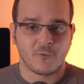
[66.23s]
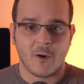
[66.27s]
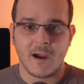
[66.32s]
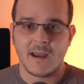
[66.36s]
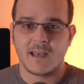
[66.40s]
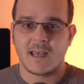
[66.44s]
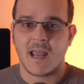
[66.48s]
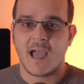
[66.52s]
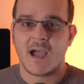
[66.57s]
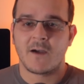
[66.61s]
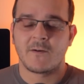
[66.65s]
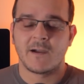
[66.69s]

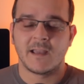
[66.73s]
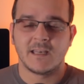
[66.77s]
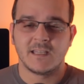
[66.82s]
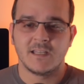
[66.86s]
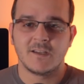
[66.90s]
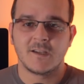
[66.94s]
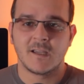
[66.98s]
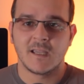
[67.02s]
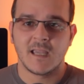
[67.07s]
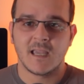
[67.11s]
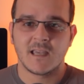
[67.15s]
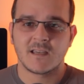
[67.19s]
right now and
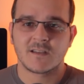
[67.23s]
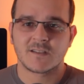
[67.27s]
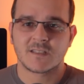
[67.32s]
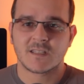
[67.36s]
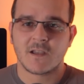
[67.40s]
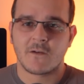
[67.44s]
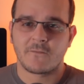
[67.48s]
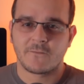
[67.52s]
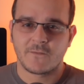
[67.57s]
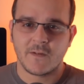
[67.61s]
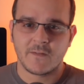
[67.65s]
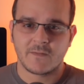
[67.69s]
you can get
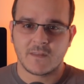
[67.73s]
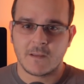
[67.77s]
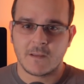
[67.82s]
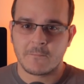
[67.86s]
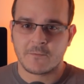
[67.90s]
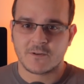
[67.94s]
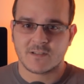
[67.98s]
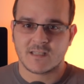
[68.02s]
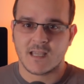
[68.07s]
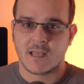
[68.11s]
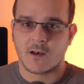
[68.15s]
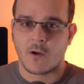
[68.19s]
yourself
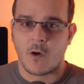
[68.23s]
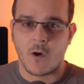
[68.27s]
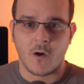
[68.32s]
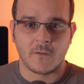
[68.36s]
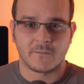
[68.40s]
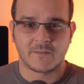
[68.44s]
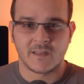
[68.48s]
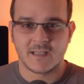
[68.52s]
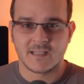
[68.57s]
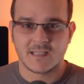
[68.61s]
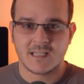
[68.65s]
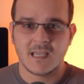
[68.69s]
50%
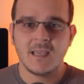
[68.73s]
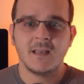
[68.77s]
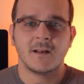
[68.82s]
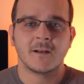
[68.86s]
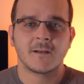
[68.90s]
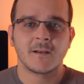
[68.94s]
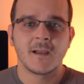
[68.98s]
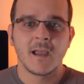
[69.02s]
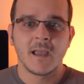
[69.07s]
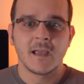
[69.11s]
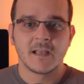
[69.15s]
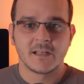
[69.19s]
off this
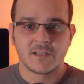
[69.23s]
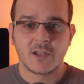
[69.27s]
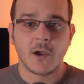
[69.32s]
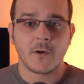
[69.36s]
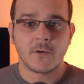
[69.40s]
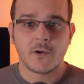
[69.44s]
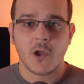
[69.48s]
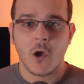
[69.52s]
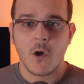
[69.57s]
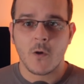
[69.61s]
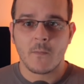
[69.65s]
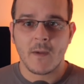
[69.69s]
heater.
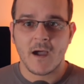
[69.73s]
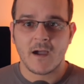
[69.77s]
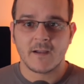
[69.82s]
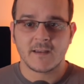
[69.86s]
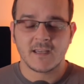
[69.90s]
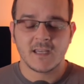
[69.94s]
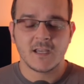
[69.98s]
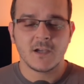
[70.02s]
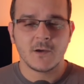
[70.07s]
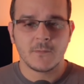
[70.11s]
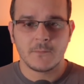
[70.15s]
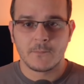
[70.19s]
Don't know about
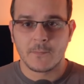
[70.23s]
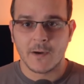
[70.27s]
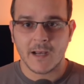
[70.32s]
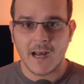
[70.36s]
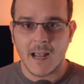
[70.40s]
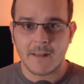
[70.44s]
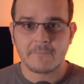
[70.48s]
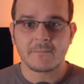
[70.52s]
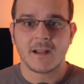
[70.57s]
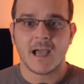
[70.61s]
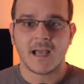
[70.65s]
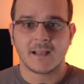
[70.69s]
you, but
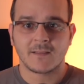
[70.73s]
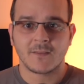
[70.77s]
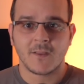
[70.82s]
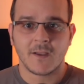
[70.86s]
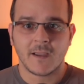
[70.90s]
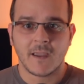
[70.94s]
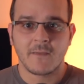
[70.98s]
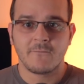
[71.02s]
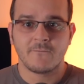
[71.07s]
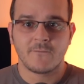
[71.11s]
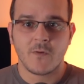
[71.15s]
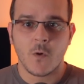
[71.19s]
I'm not
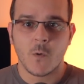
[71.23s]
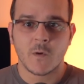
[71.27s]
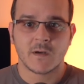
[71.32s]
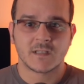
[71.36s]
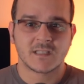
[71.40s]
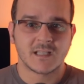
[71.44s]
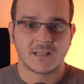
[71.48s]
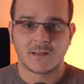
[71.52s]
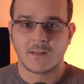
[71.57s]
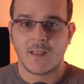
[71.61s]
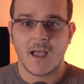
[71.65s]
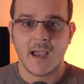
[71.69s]
looking forward
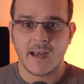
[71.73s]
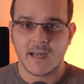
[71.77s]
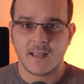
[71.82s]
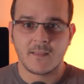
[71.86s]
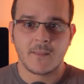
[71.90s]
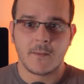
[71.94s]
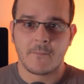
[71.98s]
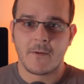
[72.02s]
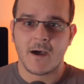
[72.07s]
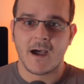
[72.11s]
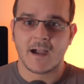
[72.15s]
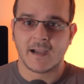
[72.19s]
to lining
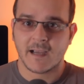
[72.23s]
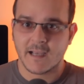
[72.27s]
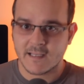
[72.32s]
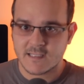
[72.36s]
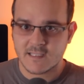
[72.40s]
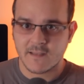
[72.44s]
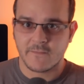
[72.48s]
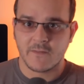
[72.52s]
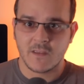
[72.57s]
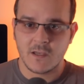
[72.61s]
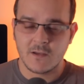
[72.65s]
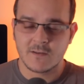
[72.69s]
the pockets
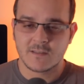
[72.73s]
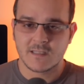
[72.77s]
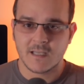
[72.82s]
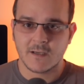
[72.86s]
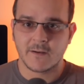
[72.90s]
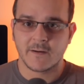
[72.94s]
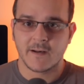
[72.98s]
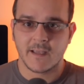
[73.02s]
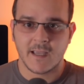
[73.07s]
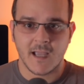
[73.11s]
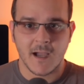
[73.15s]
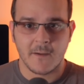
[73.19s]
of the
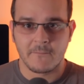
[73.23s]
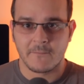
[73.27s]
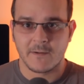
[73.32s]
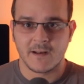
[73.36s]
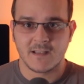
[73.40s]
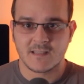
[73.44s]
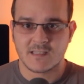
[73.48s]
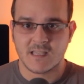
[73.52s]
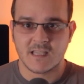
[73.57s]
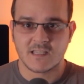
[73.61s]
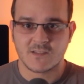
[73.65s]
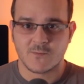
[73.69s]
utility
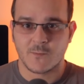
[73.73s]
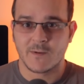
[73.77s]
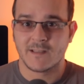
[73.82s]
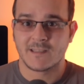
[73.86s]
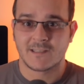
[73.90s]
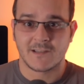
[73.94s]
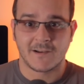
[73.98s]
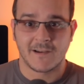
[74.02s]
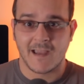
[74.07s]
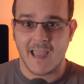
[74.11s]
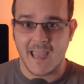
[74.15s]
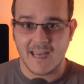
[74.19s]
companies this
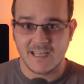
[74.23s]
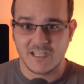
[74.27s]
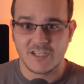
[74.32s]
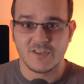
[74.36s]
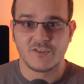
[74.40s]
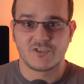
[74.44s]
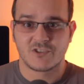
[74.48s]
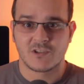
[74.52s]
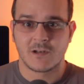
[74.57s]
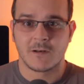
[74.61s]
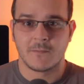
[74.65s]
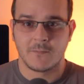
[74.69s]
winter, and you
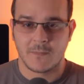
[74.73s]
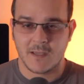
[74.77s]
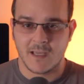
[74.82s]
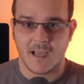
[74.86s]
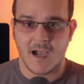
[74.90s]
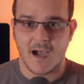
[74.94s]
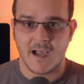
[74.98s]
shouldn't be